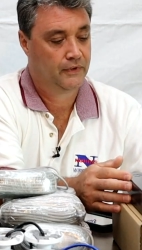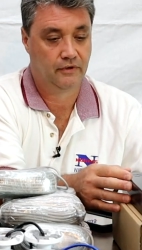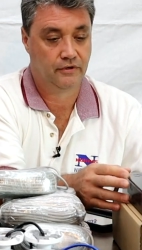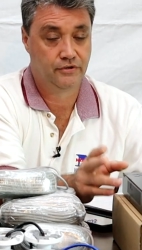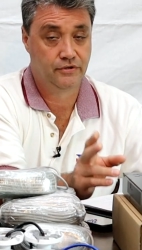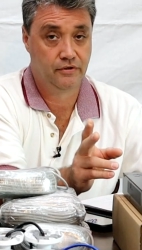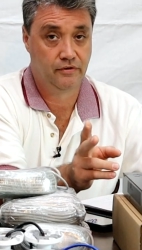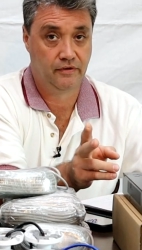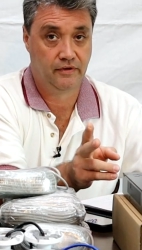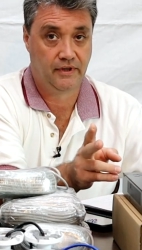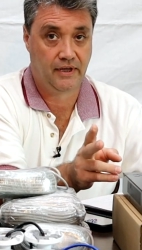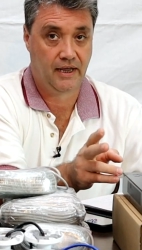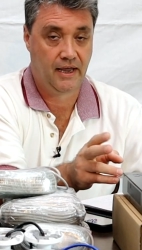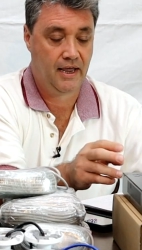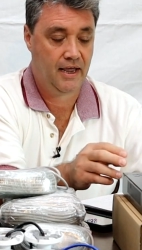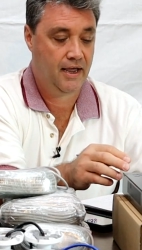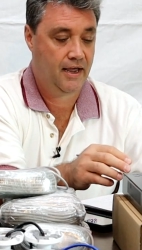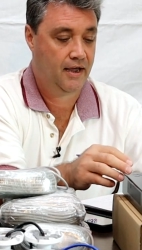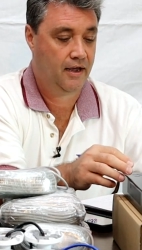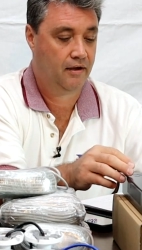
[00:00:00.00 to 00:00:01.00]
The 2 that they
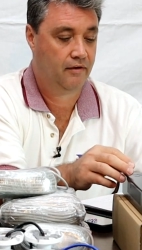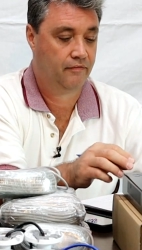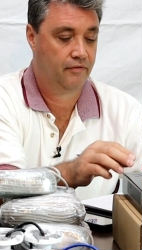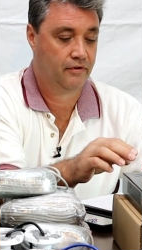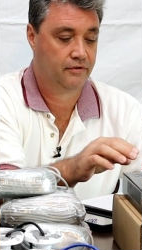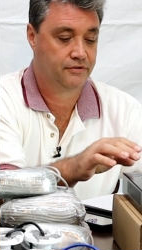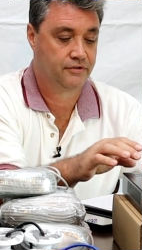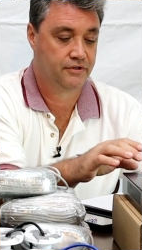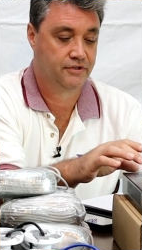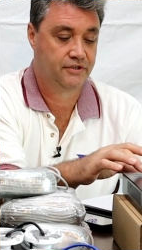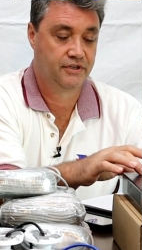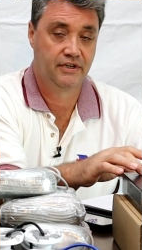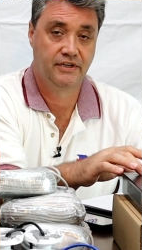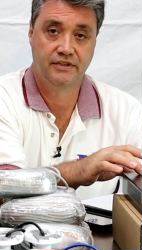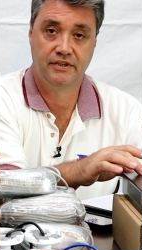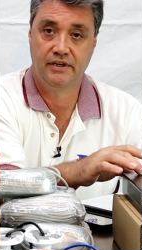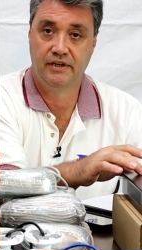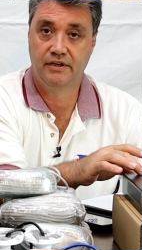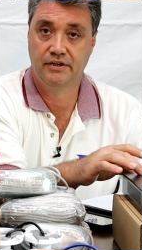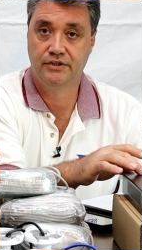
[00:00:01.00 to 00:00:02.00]
have, there's a
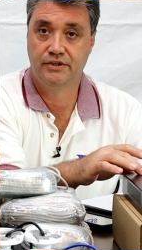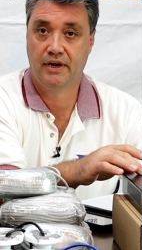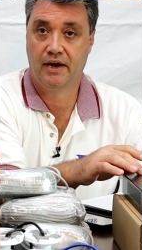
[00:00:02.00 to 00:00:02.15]
16